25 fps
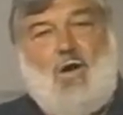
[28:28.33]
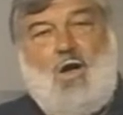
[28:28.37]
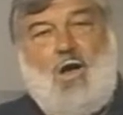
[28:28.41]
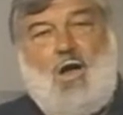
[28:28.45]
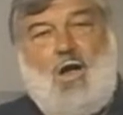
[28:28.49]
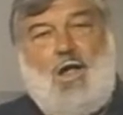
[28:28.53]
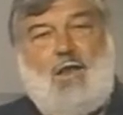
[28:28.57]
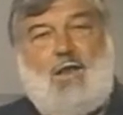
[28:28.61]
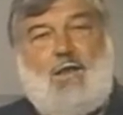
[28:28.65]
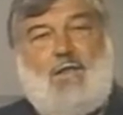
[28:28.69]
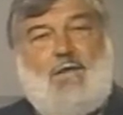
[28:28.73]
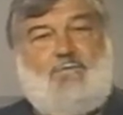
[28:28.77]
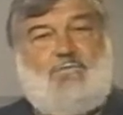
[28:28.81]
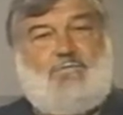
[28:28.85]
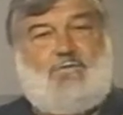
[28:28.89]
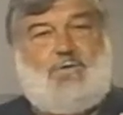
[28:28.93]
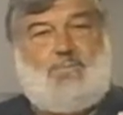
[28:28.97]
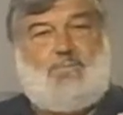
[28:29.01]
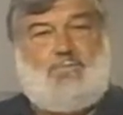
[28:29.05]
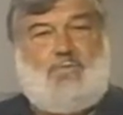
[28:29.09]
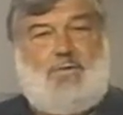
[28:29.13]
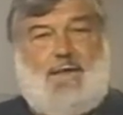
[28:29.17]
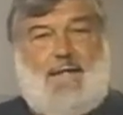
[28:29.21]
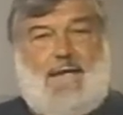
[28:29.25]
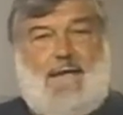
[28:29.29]
all of
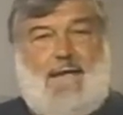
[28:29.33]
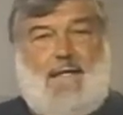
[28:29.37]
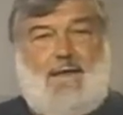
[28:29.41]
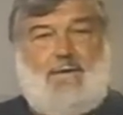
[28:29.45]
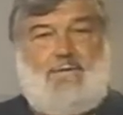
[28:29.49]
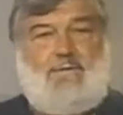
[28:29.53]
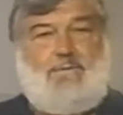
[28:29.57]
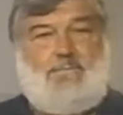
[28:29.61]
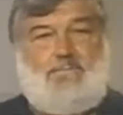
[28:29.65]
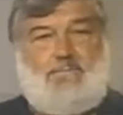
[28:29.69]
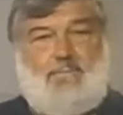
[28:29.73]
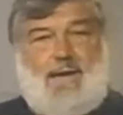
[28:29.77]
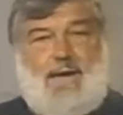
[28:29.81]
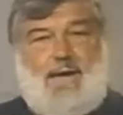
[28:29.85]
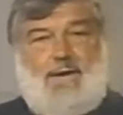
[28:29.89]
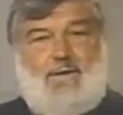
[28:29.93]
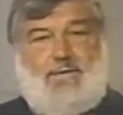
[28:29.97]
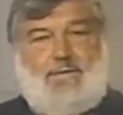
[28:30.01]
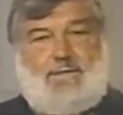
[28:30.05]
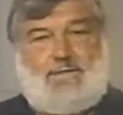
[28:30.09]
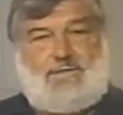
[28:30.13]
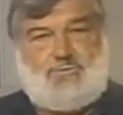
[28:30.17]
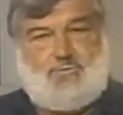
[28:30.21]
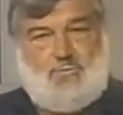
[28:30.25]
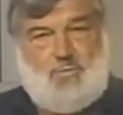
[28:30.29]
the planned
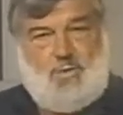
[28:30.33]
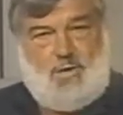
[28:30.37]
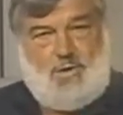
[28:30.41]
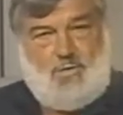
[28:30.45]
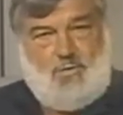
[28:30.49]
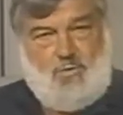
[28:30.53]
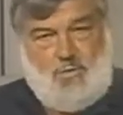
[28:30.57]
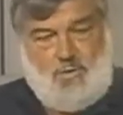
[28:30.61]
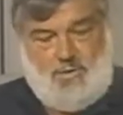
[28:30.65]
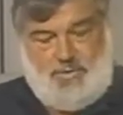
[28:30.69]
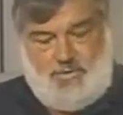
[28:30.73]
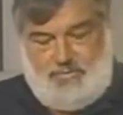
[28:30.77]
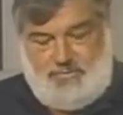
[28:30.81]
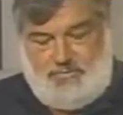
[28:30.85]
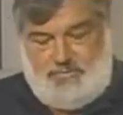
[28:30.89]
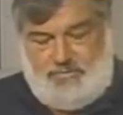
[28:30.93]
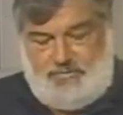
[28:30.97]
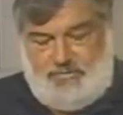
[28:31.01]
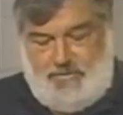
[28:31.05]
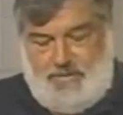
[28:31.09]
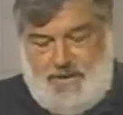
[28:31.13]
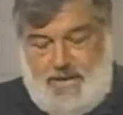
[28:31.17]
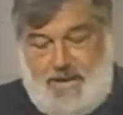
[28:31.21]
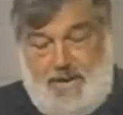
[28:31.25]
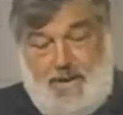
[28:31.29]
maintenance work
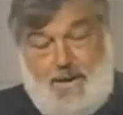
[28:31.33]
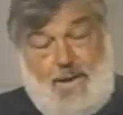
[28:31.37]
orders.